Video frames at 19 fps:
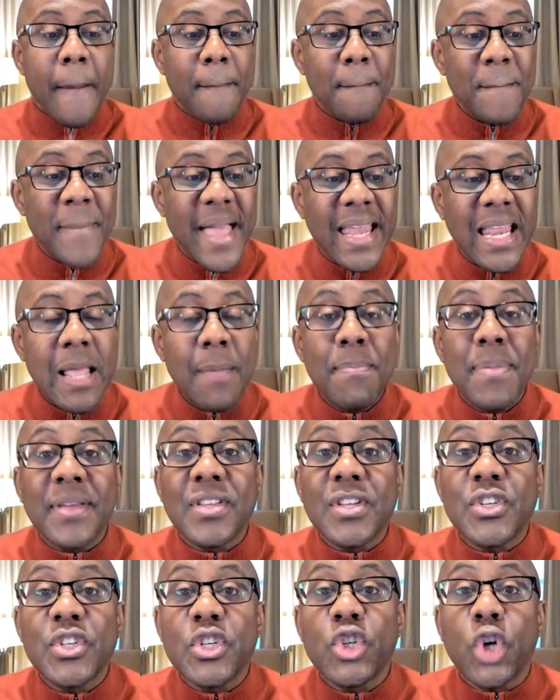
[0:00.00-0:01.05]
Many
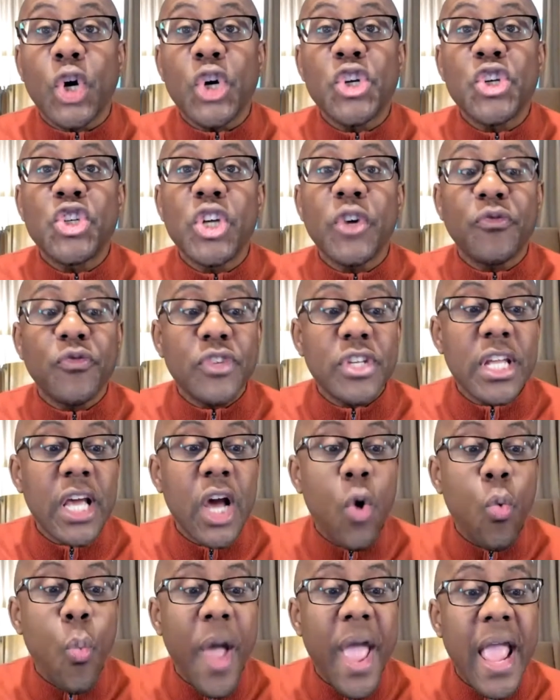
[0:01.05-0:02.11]
businesses are shifting
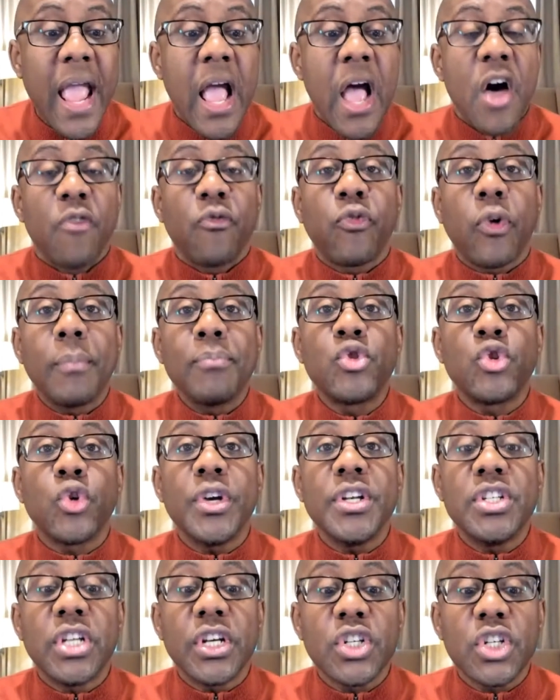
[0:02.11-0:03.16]
away from
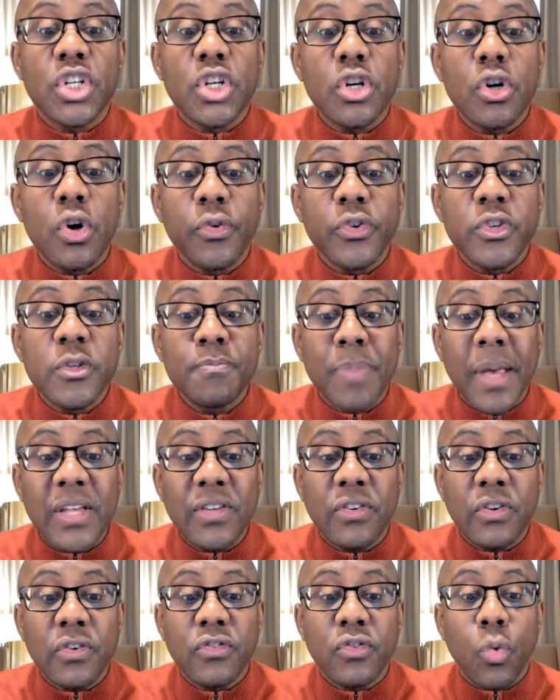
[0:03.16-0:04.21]
traditional
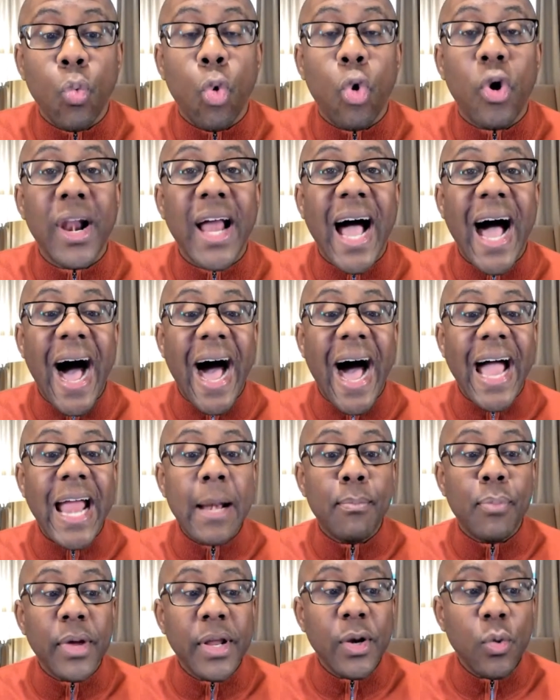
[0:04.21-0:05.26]
spaces toward
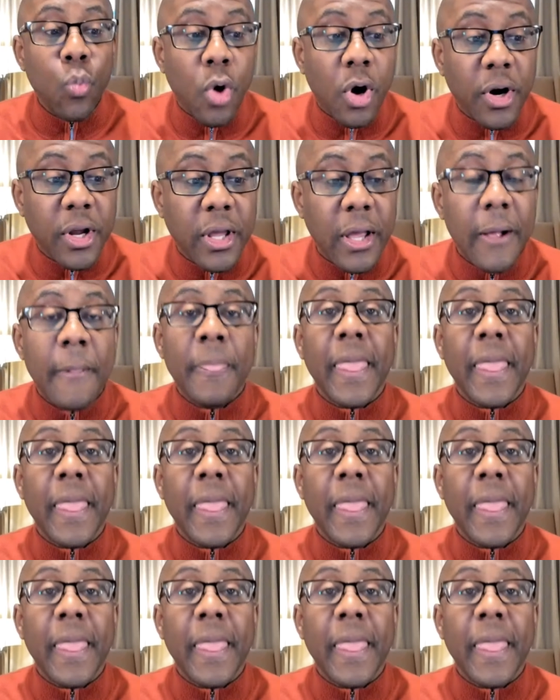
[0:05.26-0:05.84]
hybrid work